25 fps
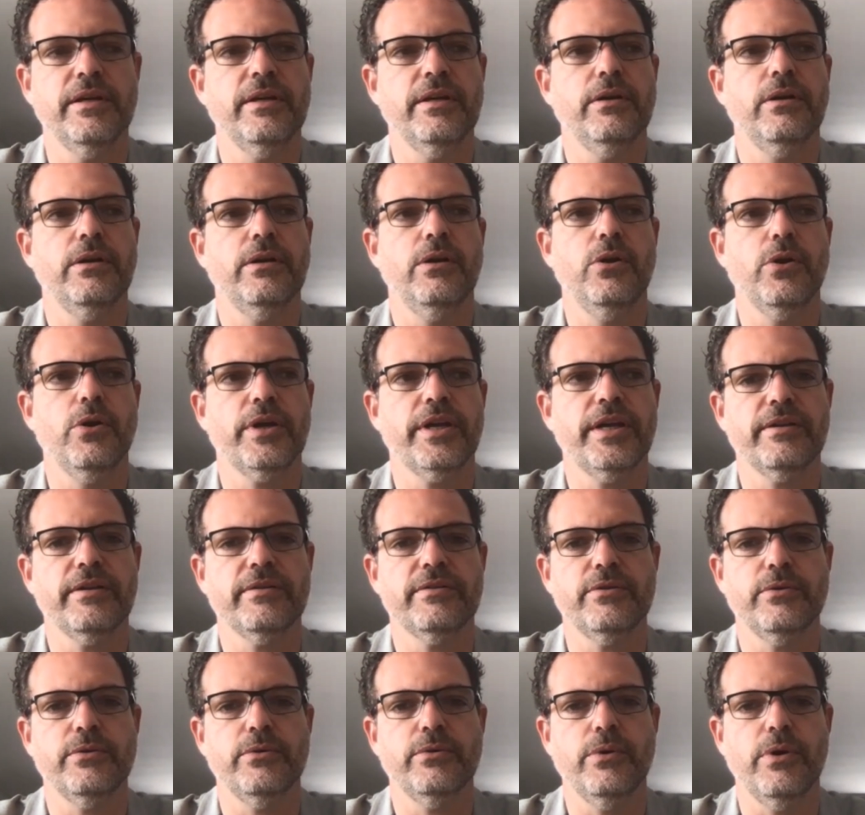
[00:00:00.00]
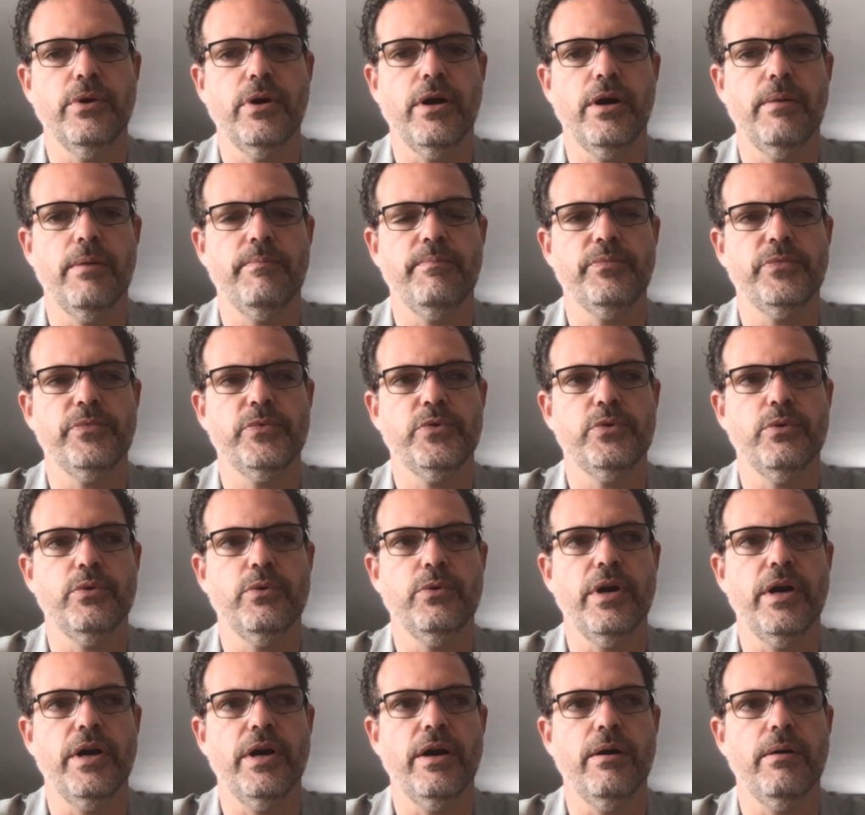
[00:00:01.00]
looking to
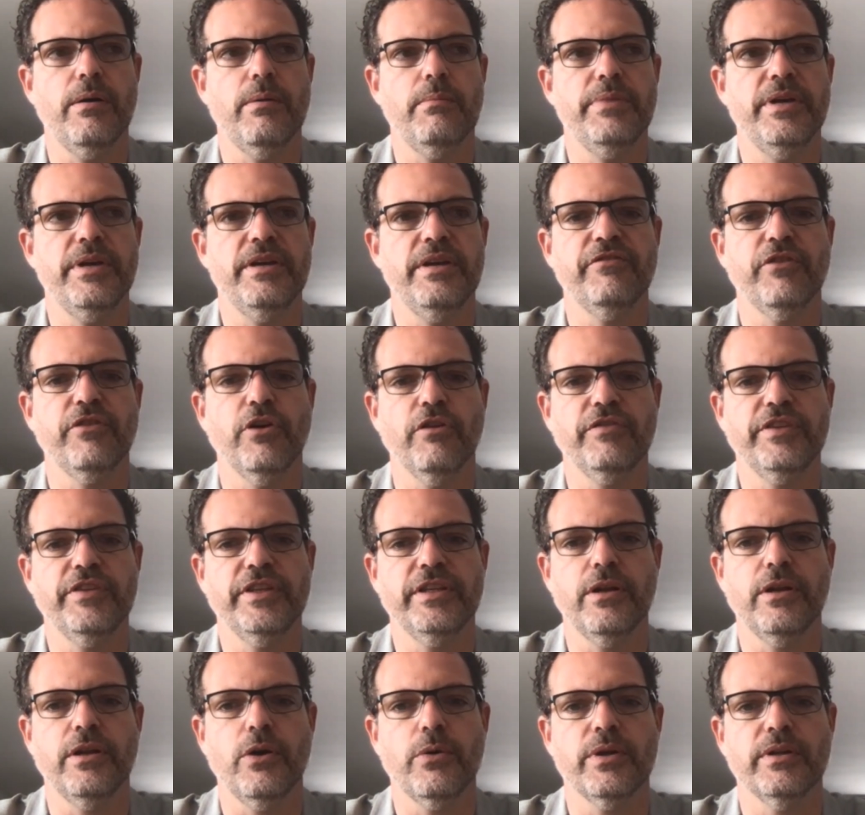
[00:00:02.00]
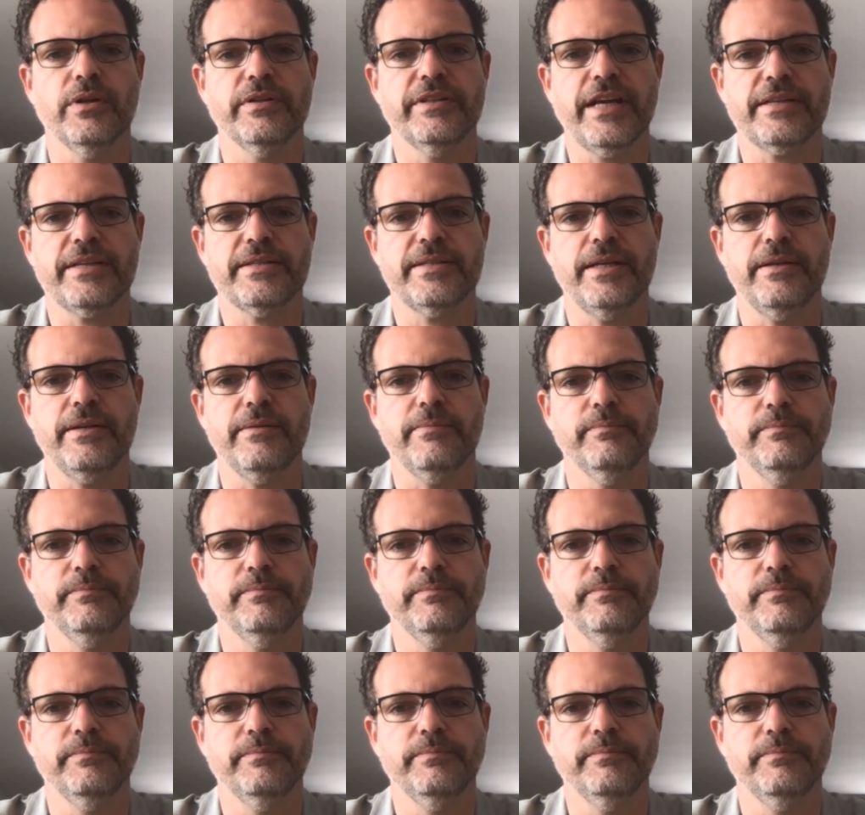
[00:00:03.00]
be involved in the local tech scene.